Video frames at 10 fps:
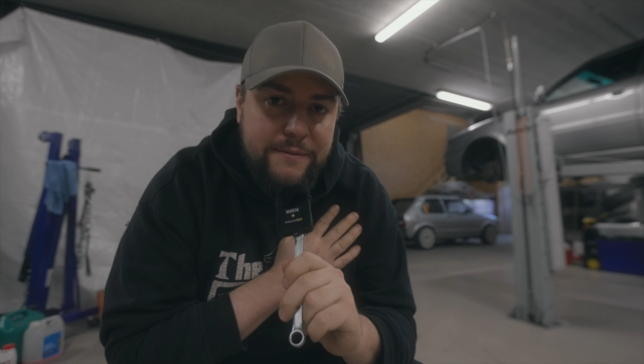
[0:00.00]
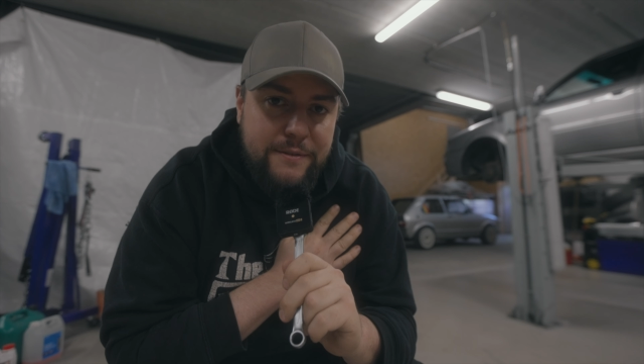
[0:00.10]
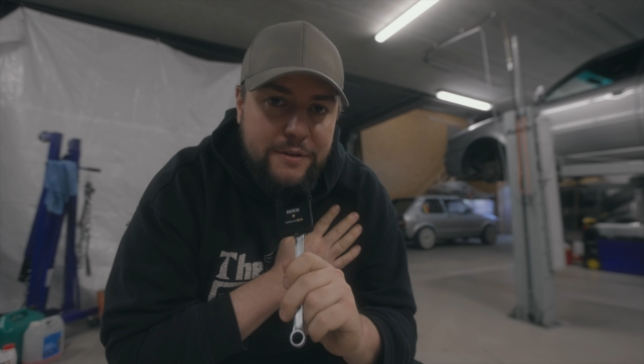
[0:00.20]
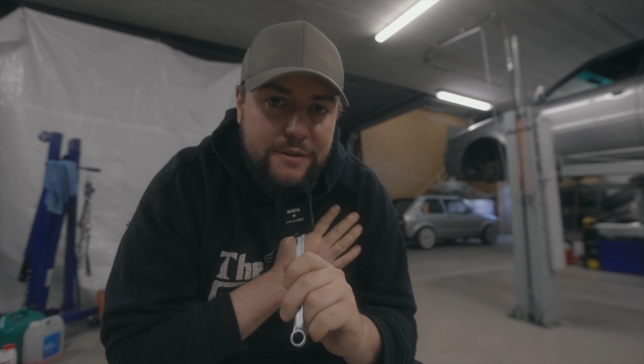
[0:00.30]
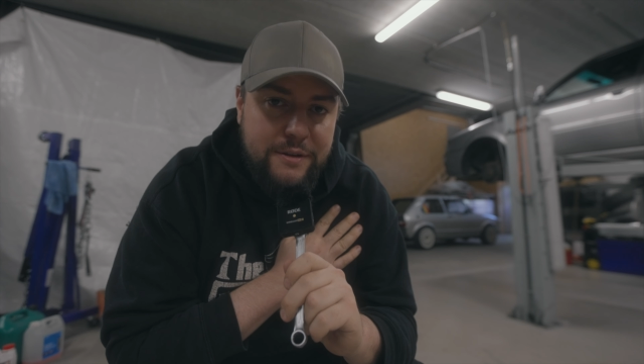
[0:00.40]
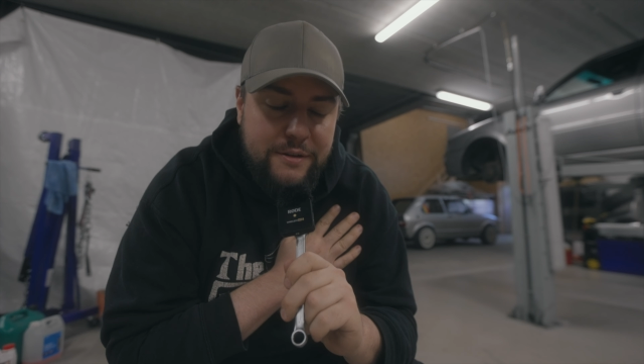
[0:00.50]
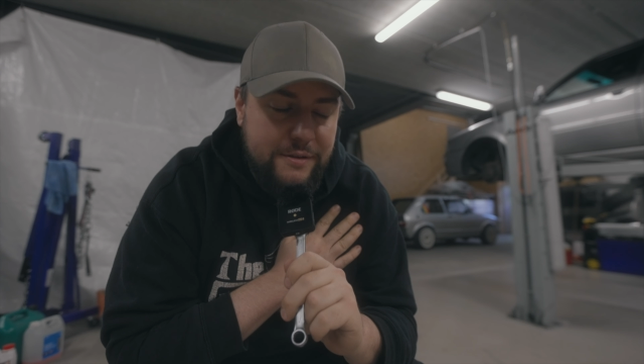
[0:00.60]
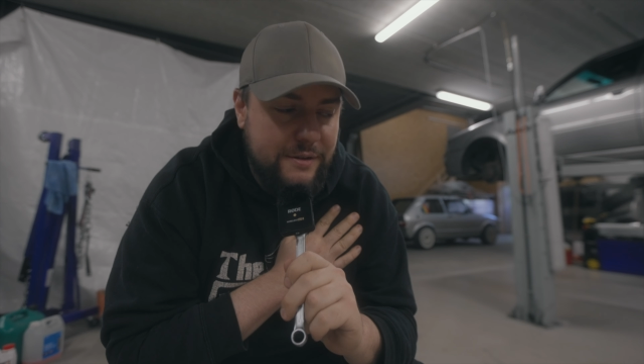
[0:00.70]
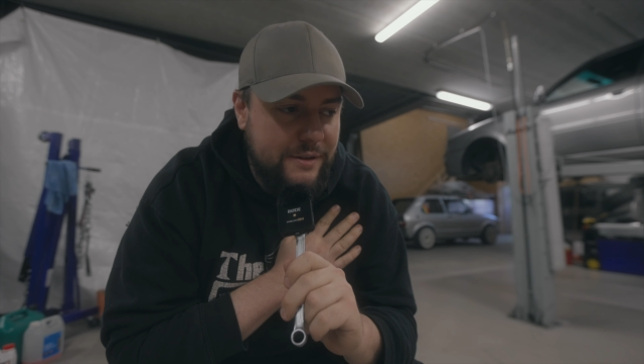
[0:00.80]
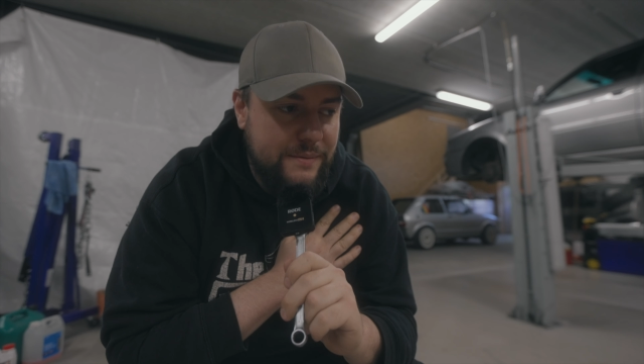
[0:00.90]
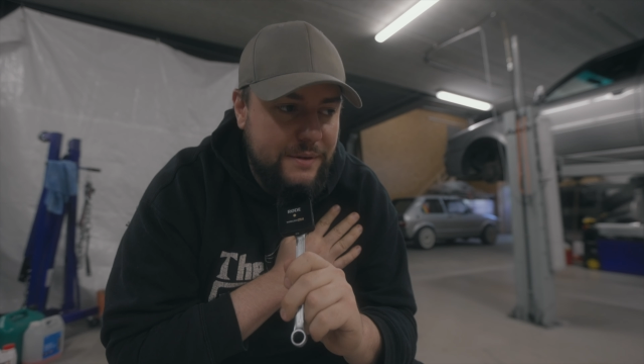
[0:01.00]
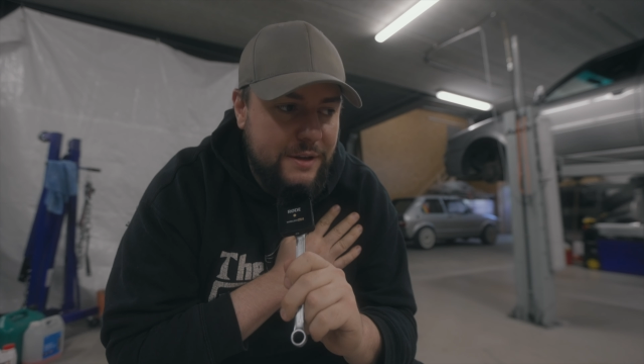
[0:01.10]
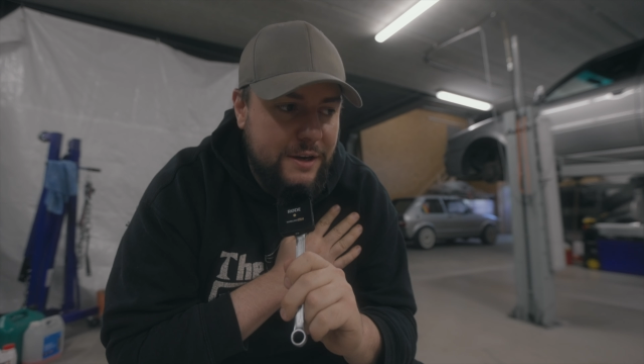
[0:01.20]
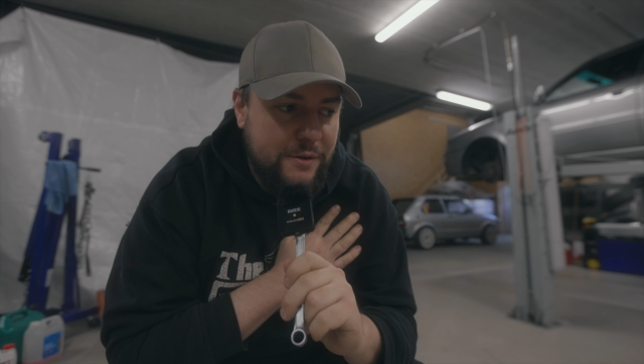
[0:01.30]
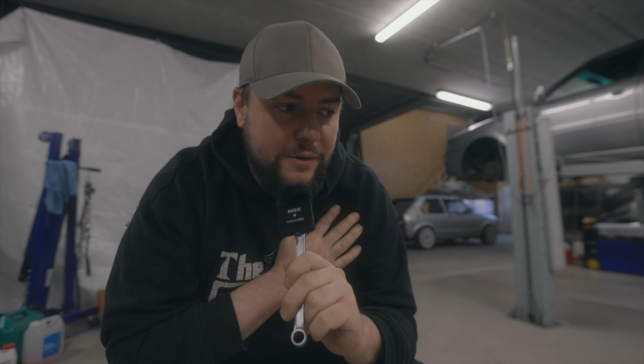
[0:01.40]
on
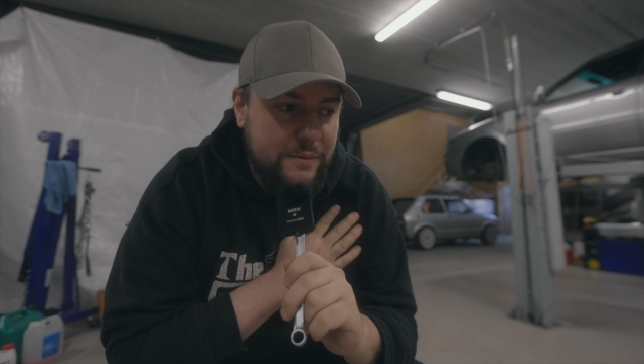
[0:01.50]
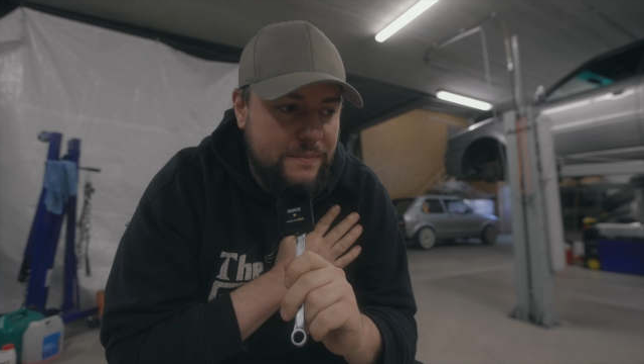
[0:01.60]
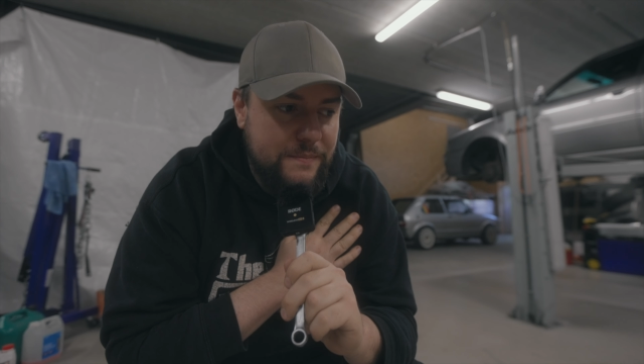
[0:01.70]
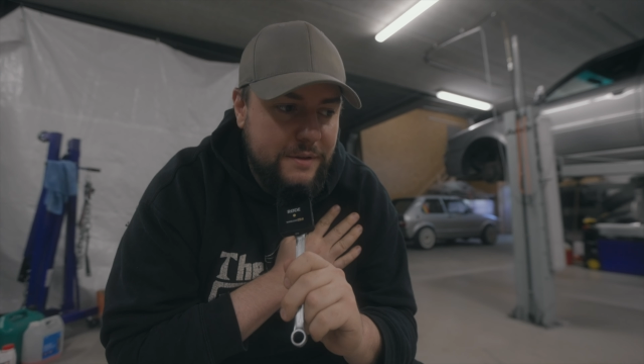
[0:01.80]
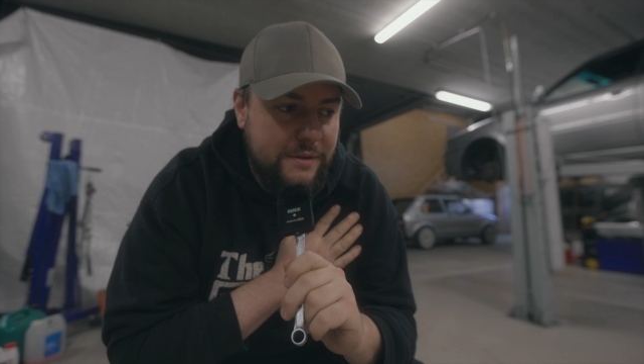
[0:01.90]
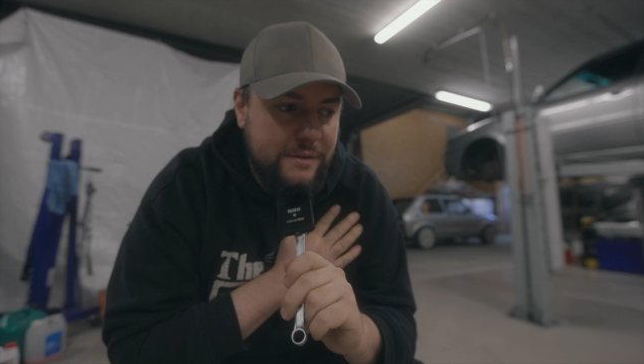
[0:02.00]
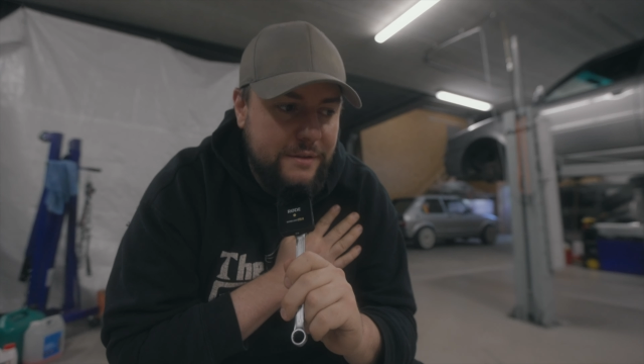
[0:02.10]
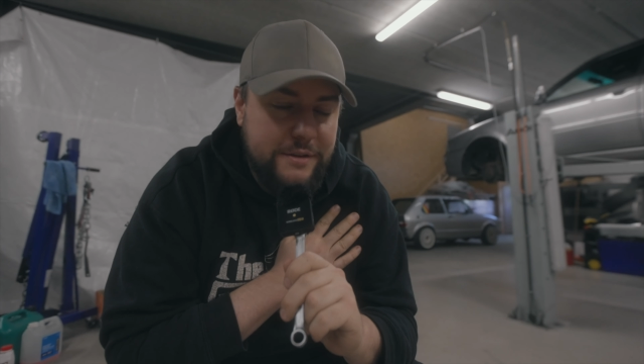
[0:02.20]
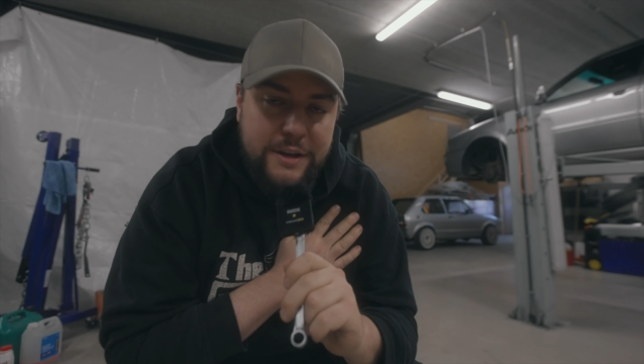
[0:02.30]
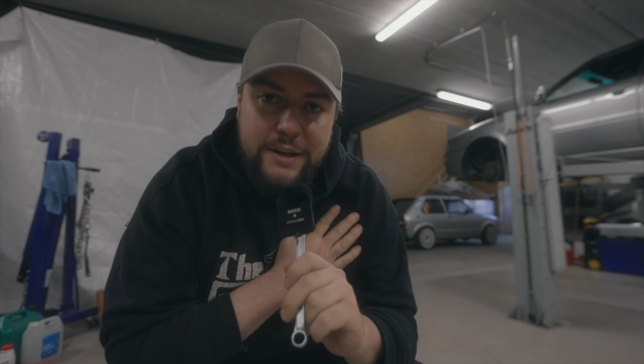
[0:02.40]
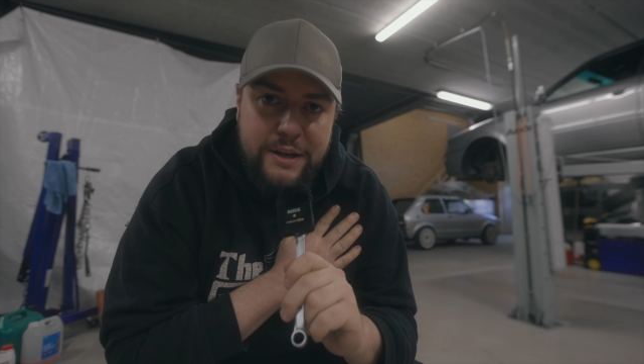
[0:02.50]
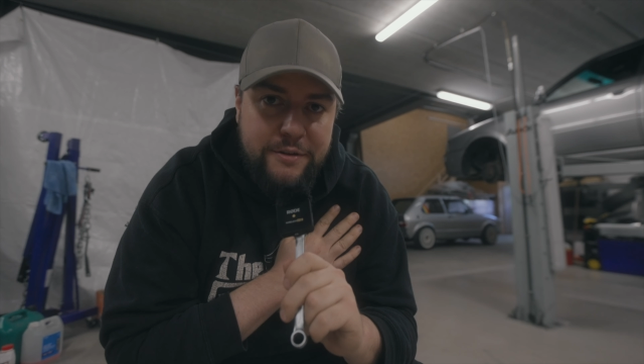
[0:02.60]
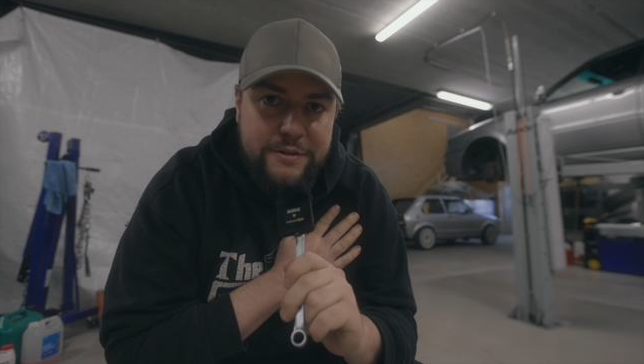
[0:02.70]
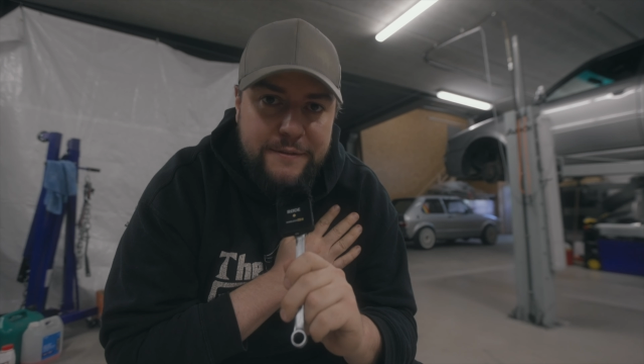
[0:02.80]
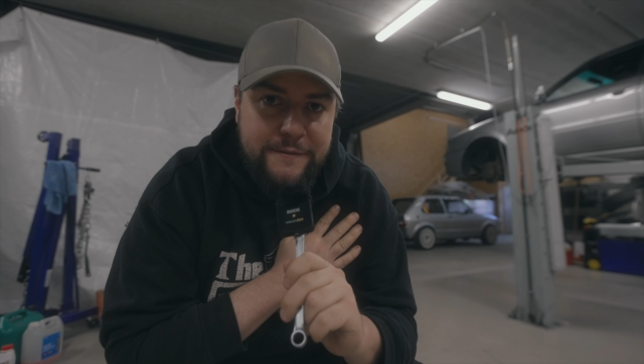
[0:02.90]
I don't know, Sunday
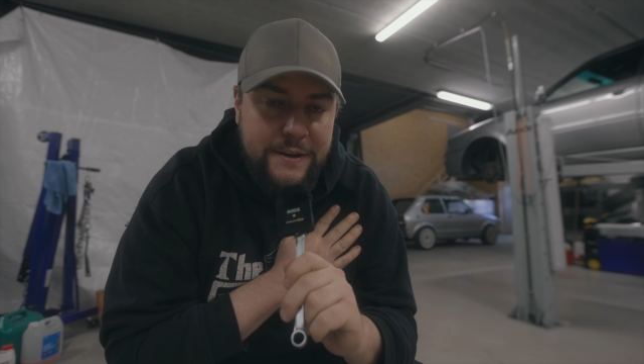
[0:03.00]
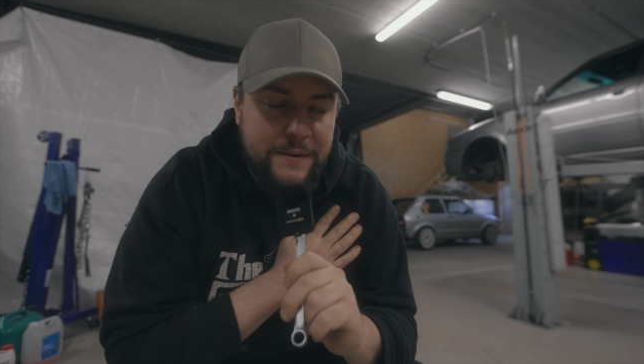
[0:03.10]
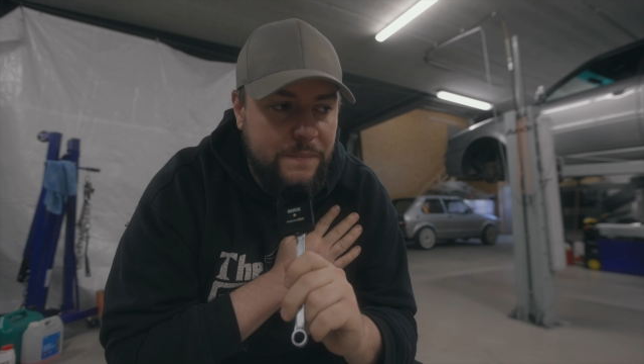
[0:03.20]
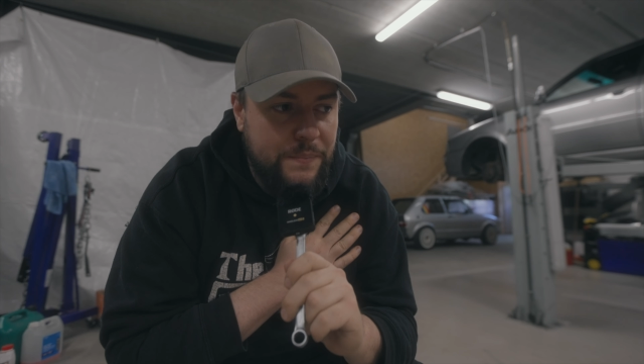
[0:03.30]
or something,